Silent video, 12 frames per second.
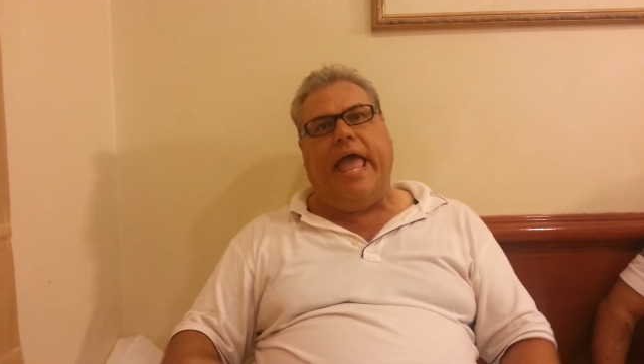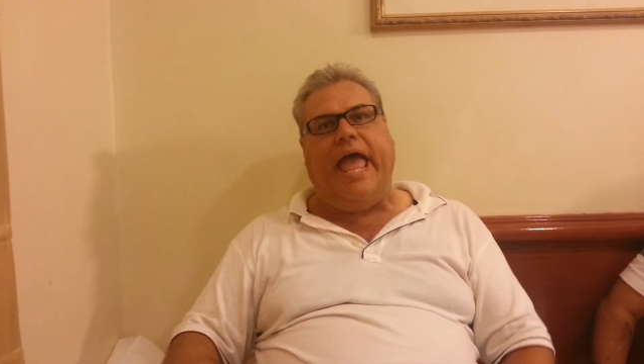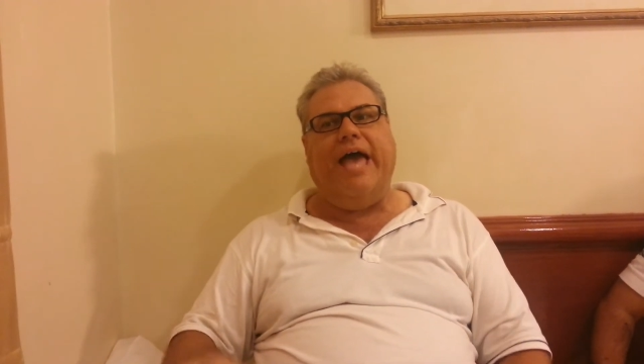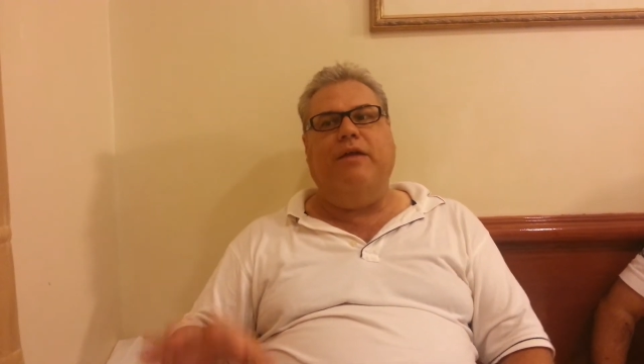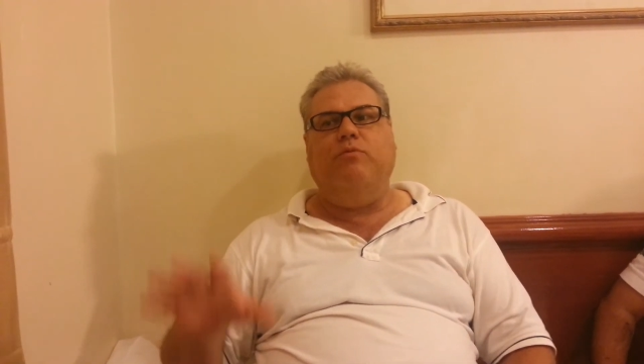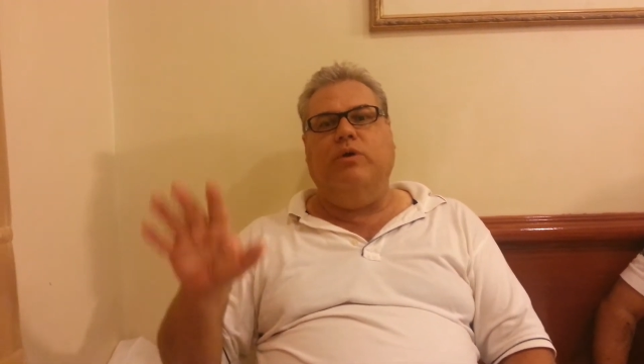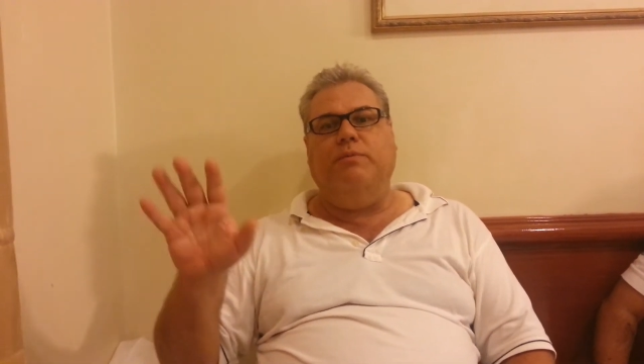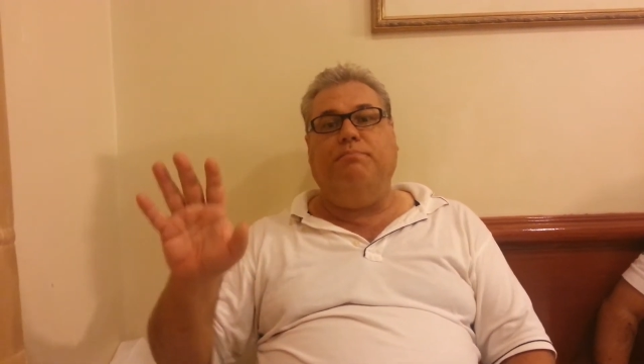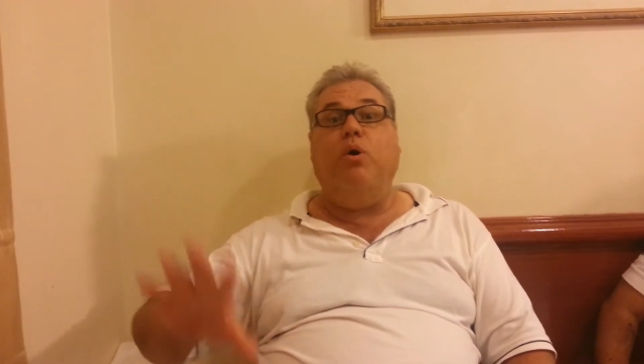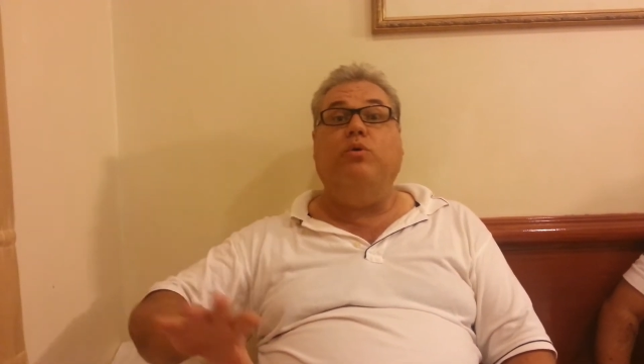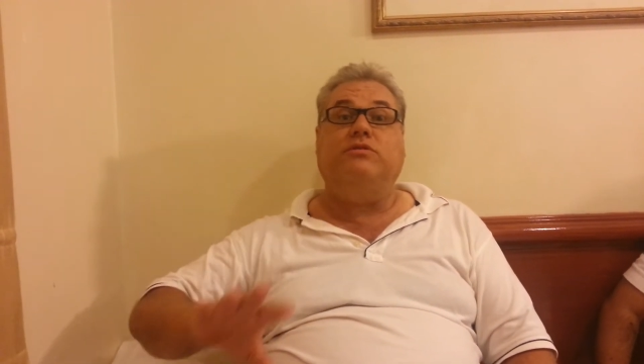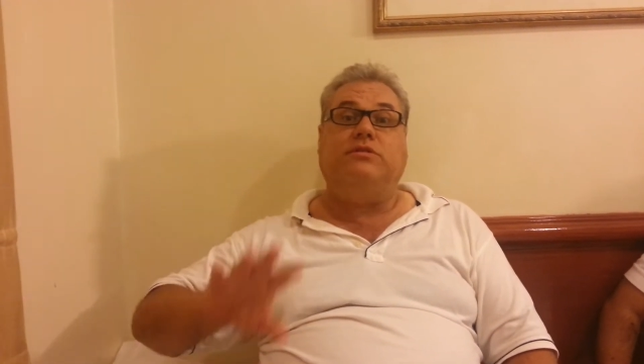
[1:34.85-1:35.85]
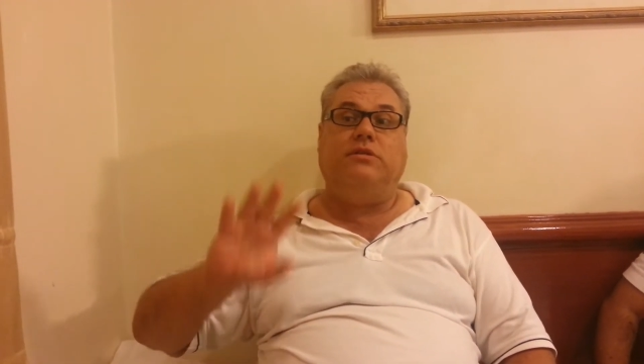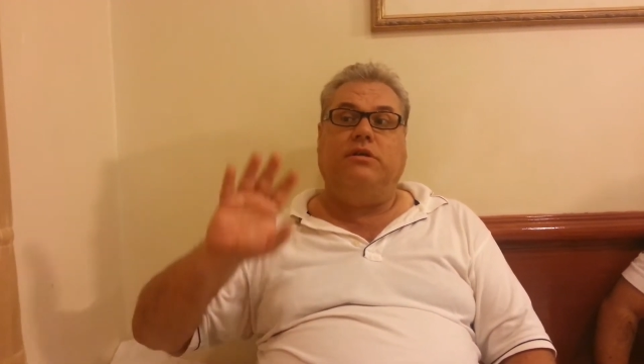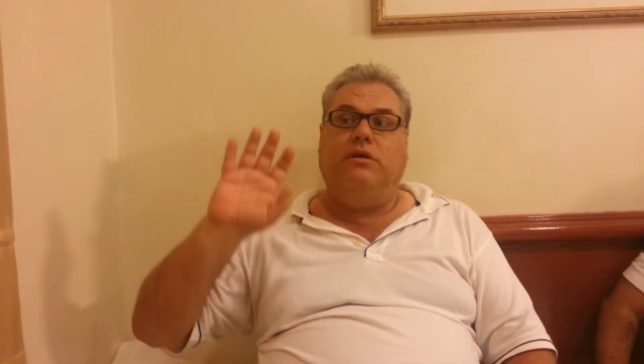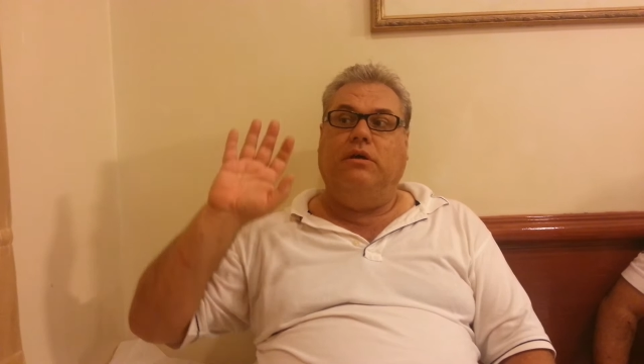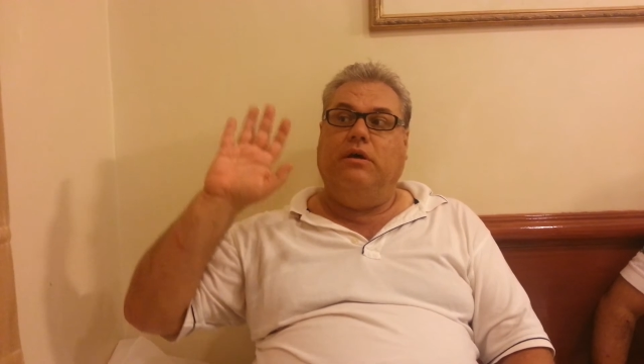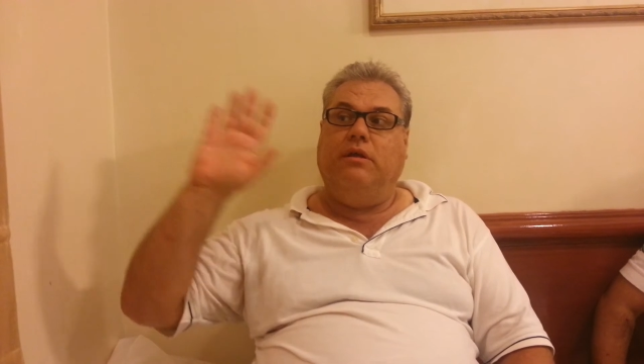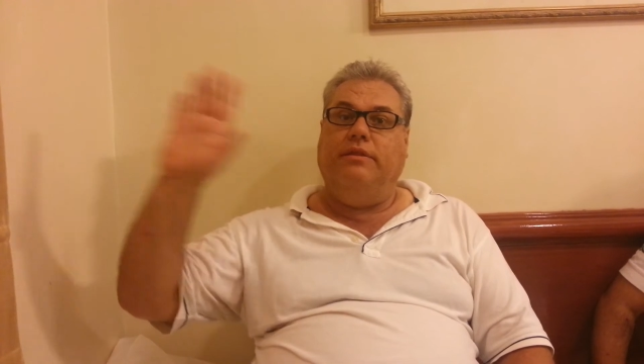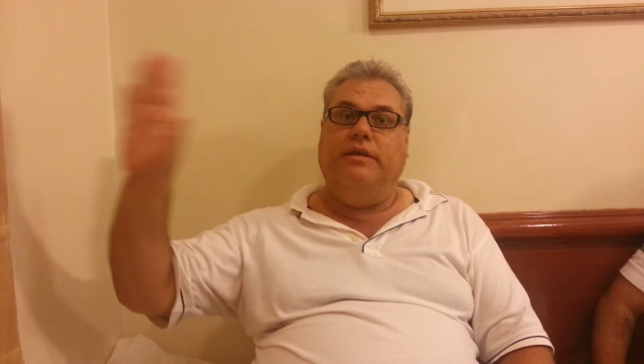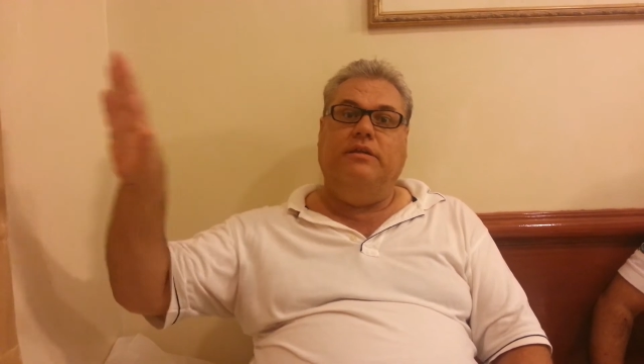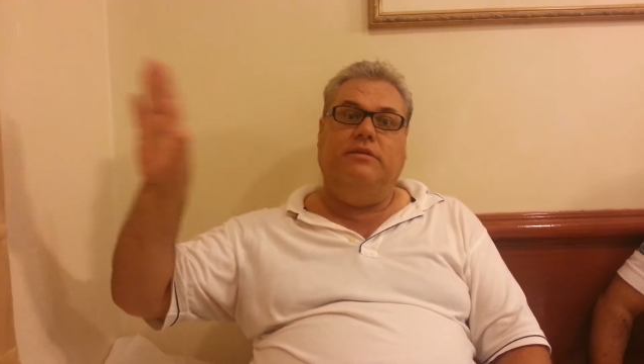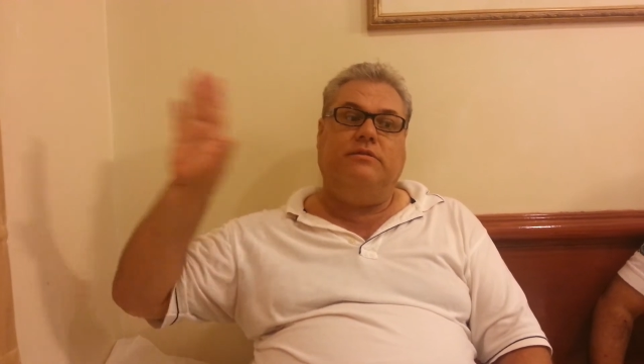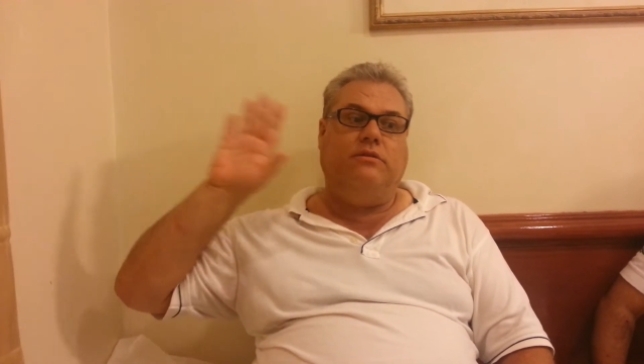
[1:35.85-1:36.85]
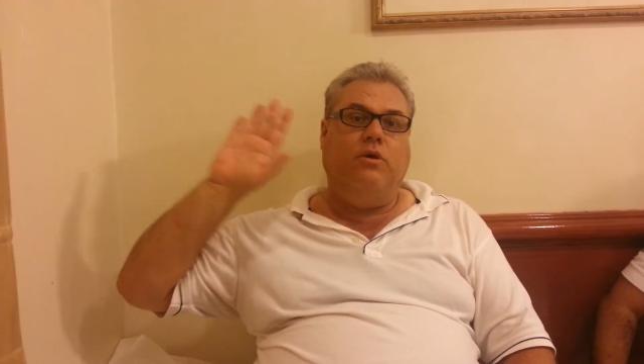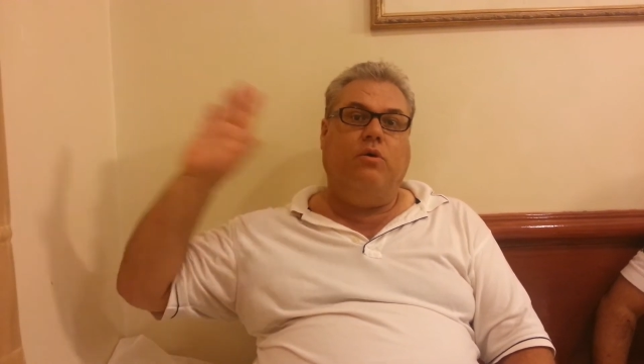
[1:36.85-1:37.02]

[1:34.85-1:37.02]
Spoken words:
and would post these